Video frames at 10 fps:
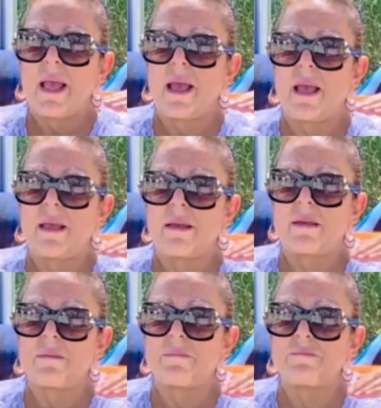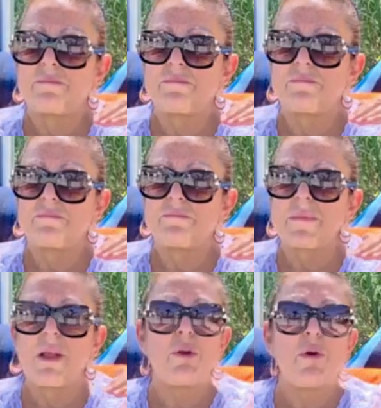
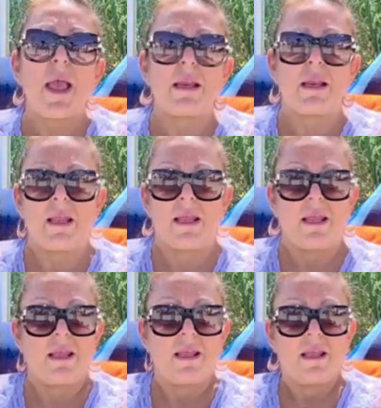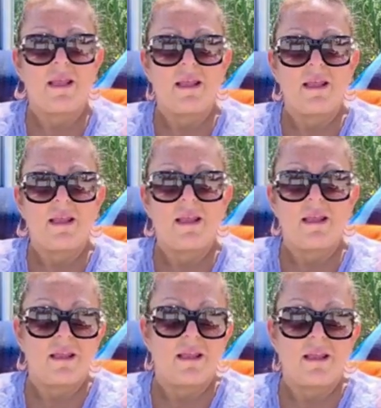Have you had any
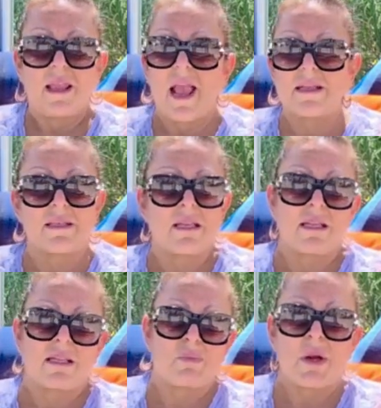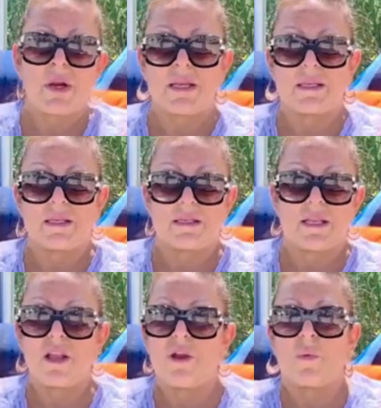casket experiences
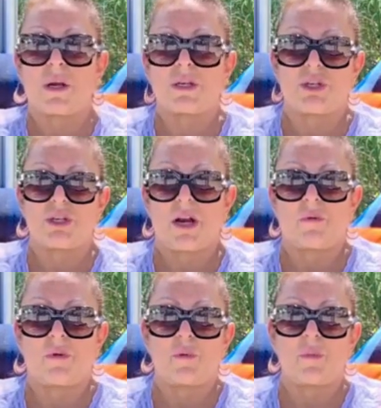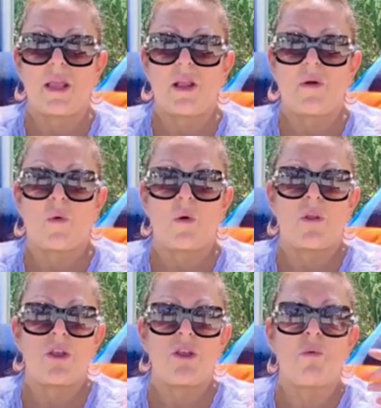that you want to share with me or
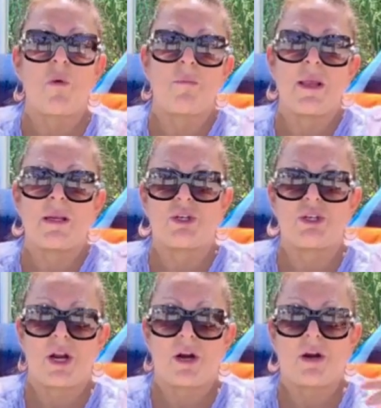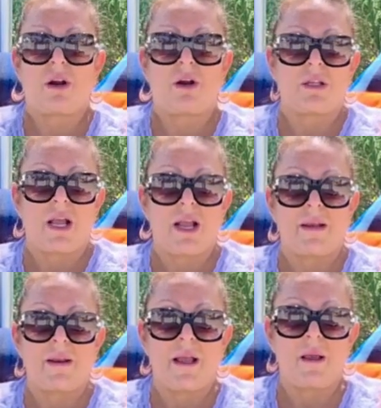that you want me to share
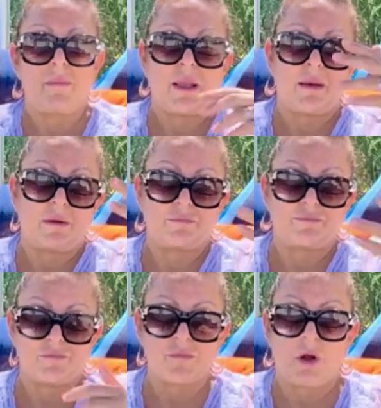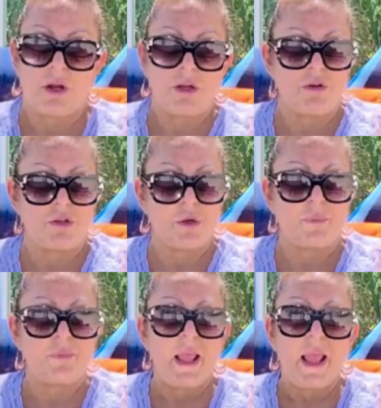online? I mean, on YouTube.